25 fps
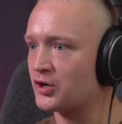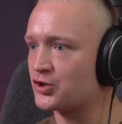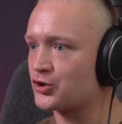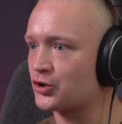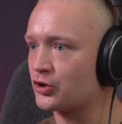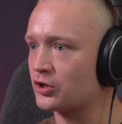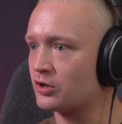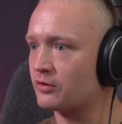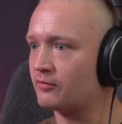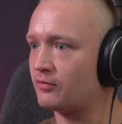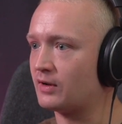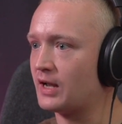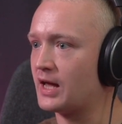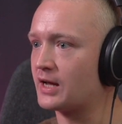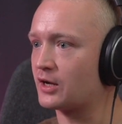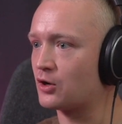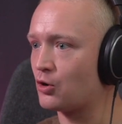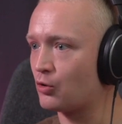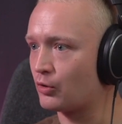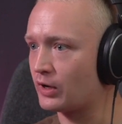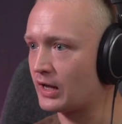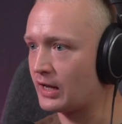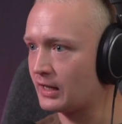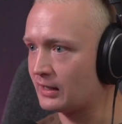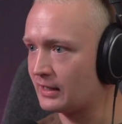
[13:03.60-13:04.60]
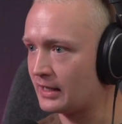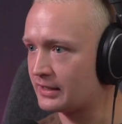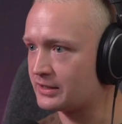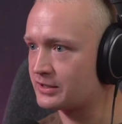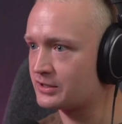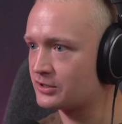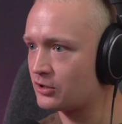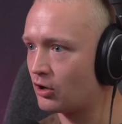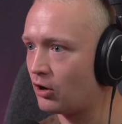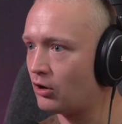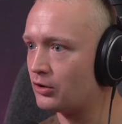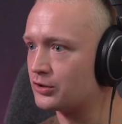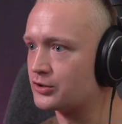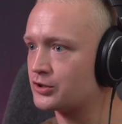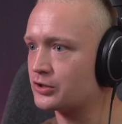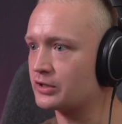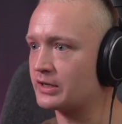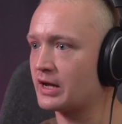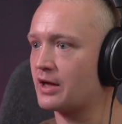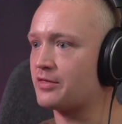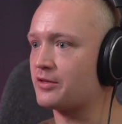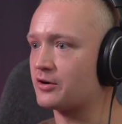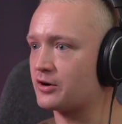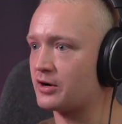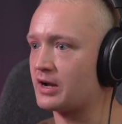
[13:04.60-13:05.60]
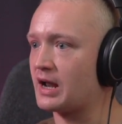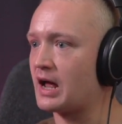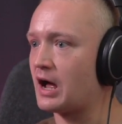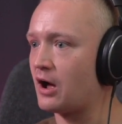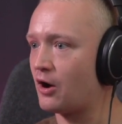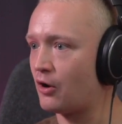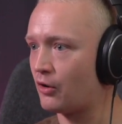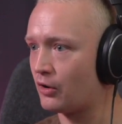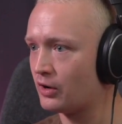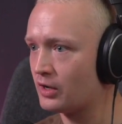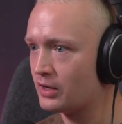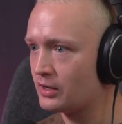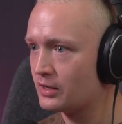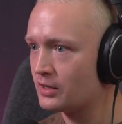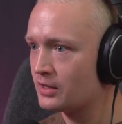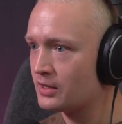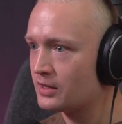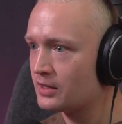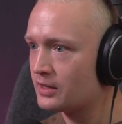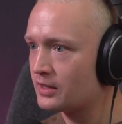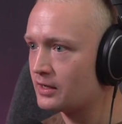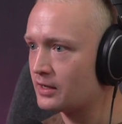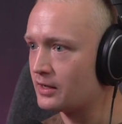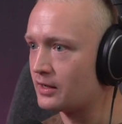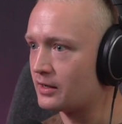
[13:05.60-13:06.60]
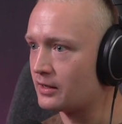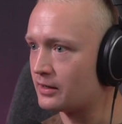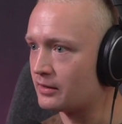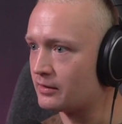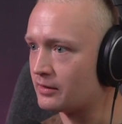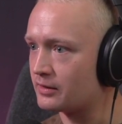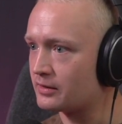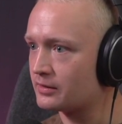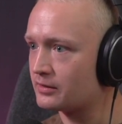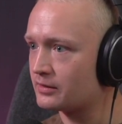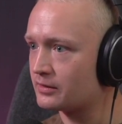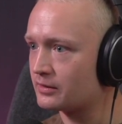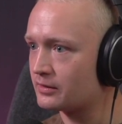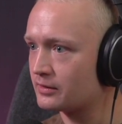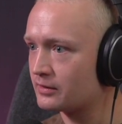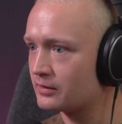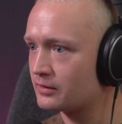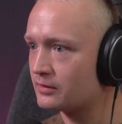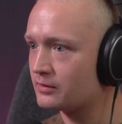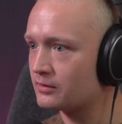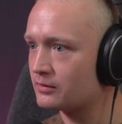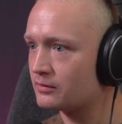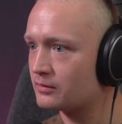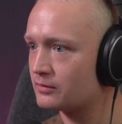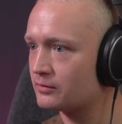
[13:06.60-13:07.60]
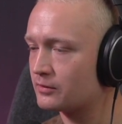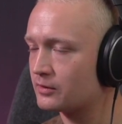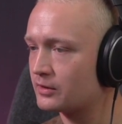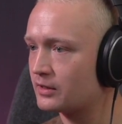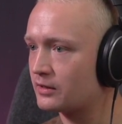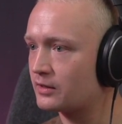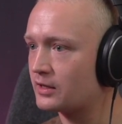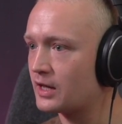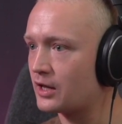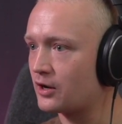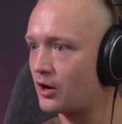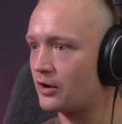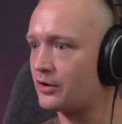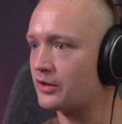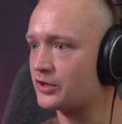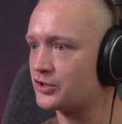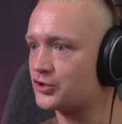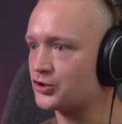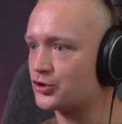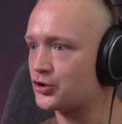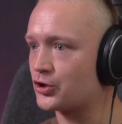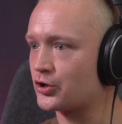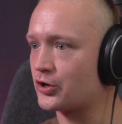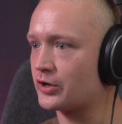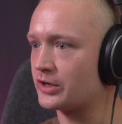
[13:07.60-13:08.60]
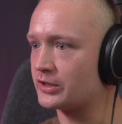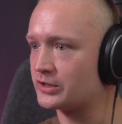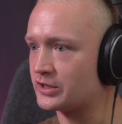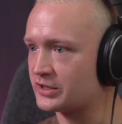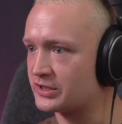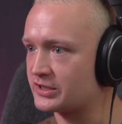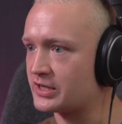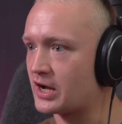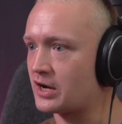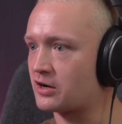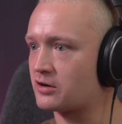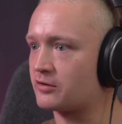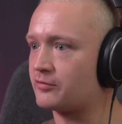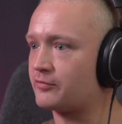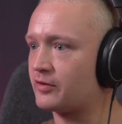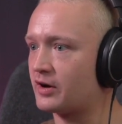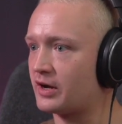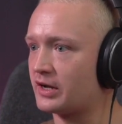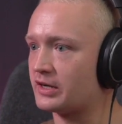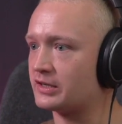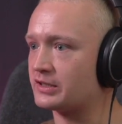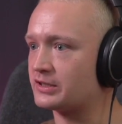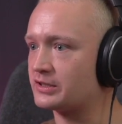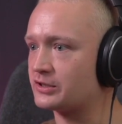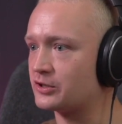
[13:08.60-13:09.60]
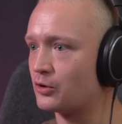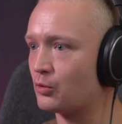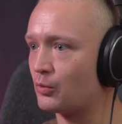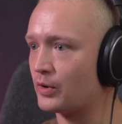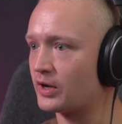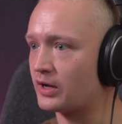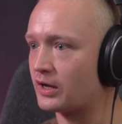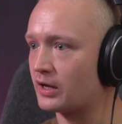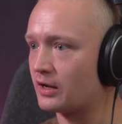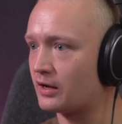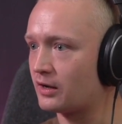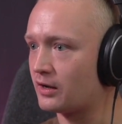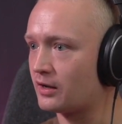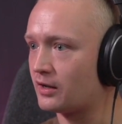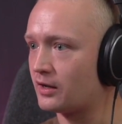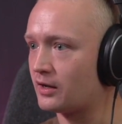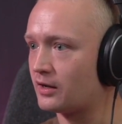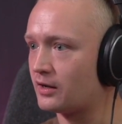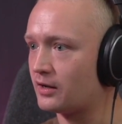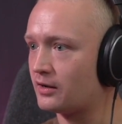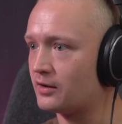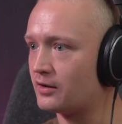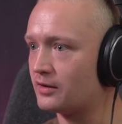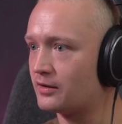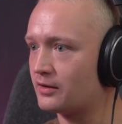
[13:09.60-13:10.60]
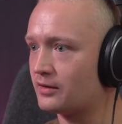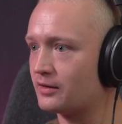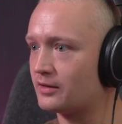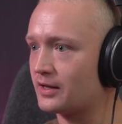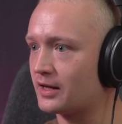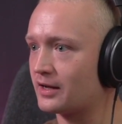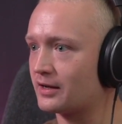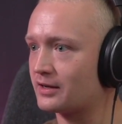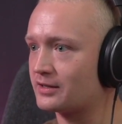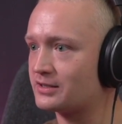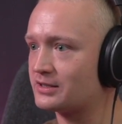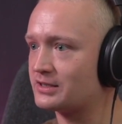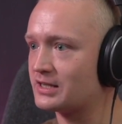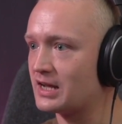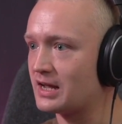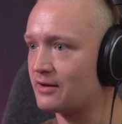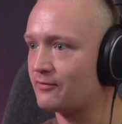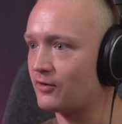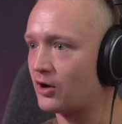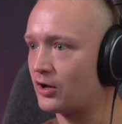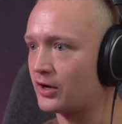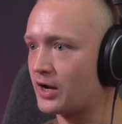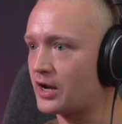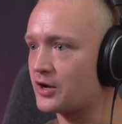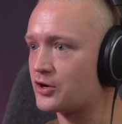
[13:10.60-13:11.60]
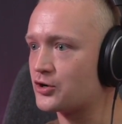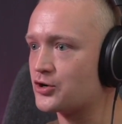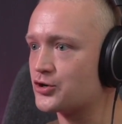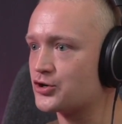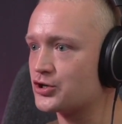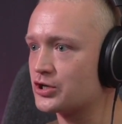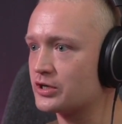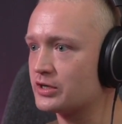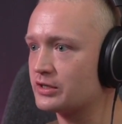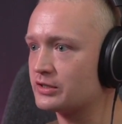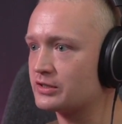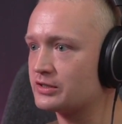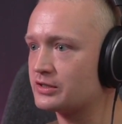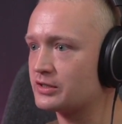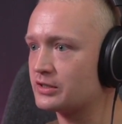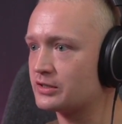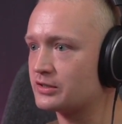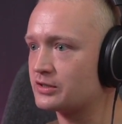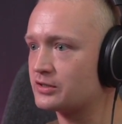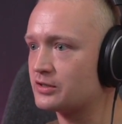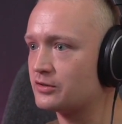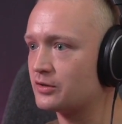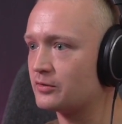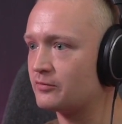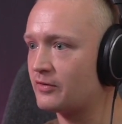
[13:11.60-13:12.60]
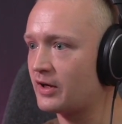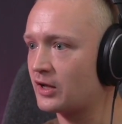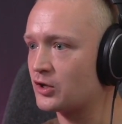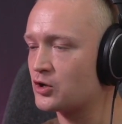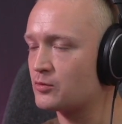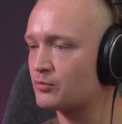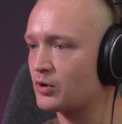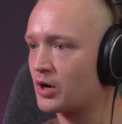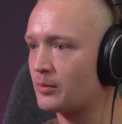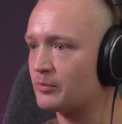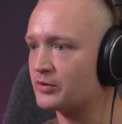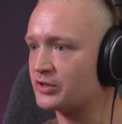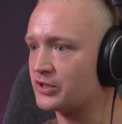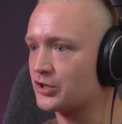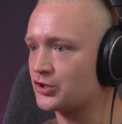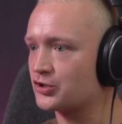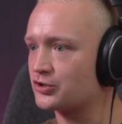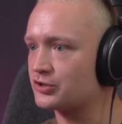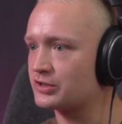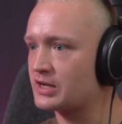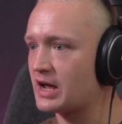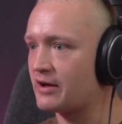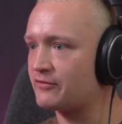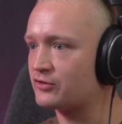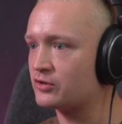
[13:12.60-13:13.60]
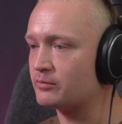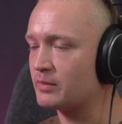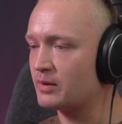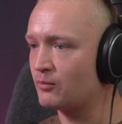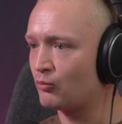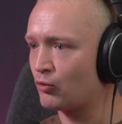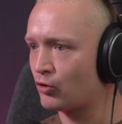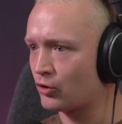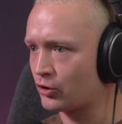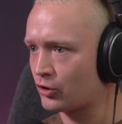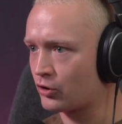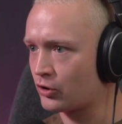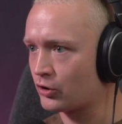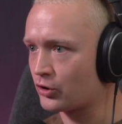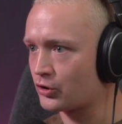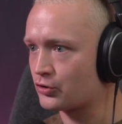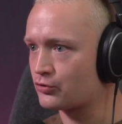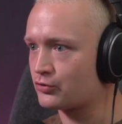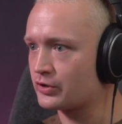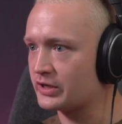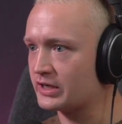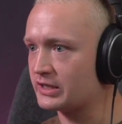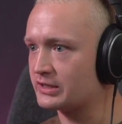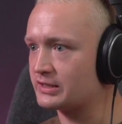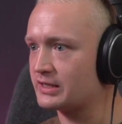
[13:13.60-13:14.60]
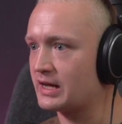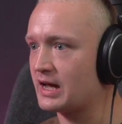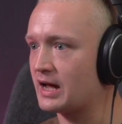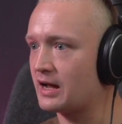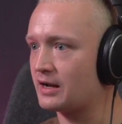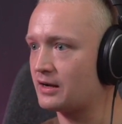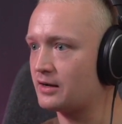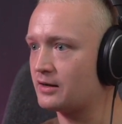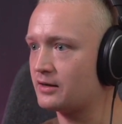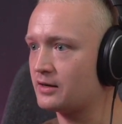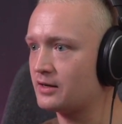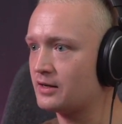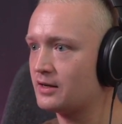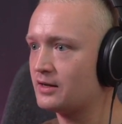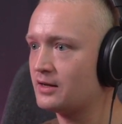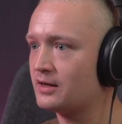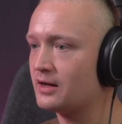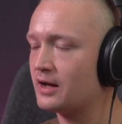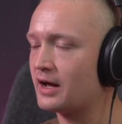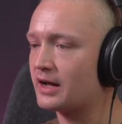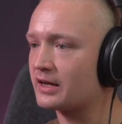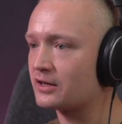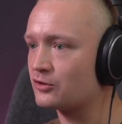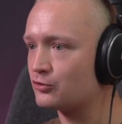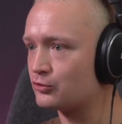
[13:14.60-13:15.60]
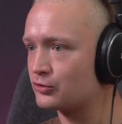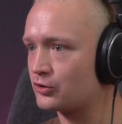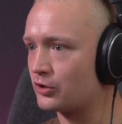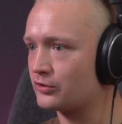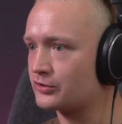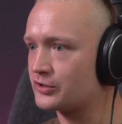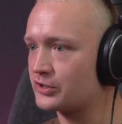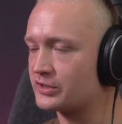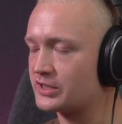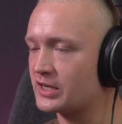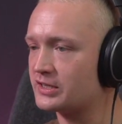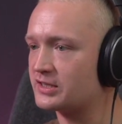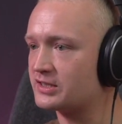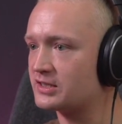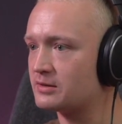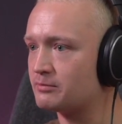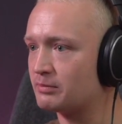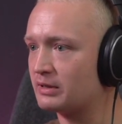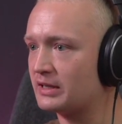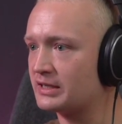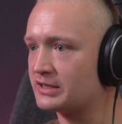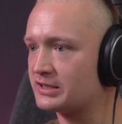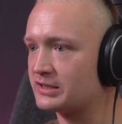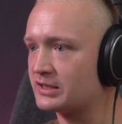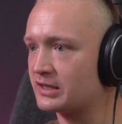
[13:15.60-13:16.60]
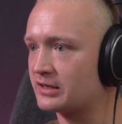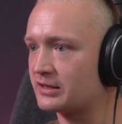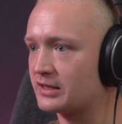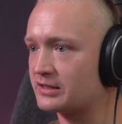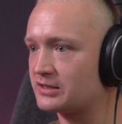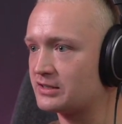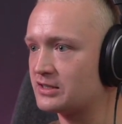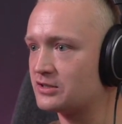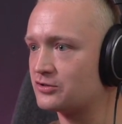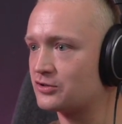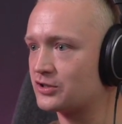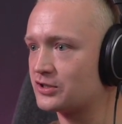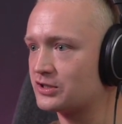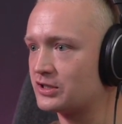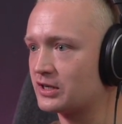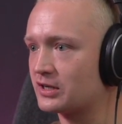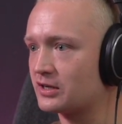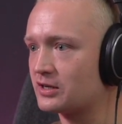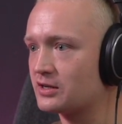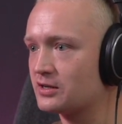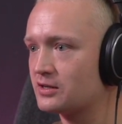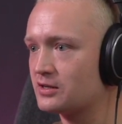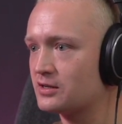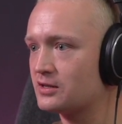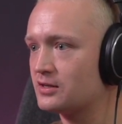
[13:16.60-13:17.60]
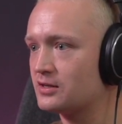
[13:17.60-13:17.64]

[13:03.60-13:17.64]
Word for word: mission of like, okay, let's all together now, uh, get on this journey to sacrifice so we can uh, like save on energy. It's it's the value propositions have to be more concrete, and I, you also said simplistic. That's interesting.